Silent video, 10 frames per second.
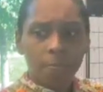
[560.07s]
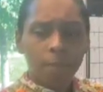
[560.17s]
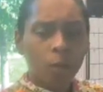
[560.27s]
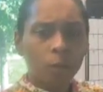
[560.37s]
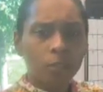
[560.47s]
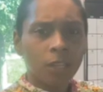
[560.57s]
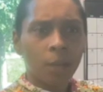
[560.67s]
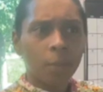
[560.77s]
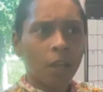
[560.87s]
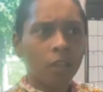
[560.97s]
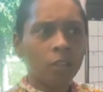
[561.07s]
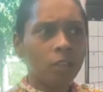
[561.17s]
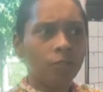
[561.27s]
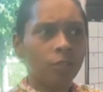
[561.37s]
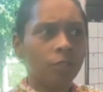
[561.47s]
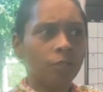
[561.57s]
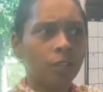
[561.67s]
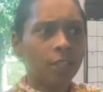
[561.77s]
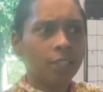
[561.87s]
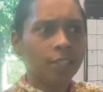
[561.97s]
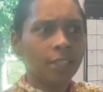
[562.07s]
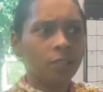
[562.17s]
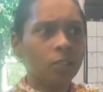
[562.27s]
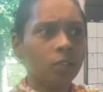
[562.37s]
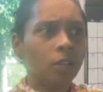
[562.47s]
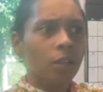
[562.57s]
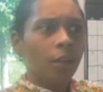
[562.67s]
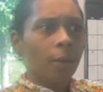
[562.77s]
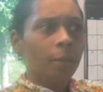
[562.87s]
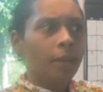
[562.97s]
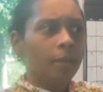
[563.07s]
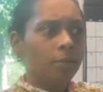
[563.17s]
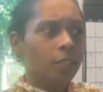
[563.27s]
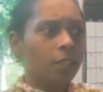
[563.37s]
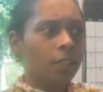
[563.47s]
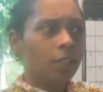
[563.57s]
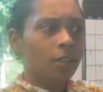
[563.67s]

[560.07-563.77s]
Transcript: You know what I'm saying? I'm not looking for the friends that's gonna make me the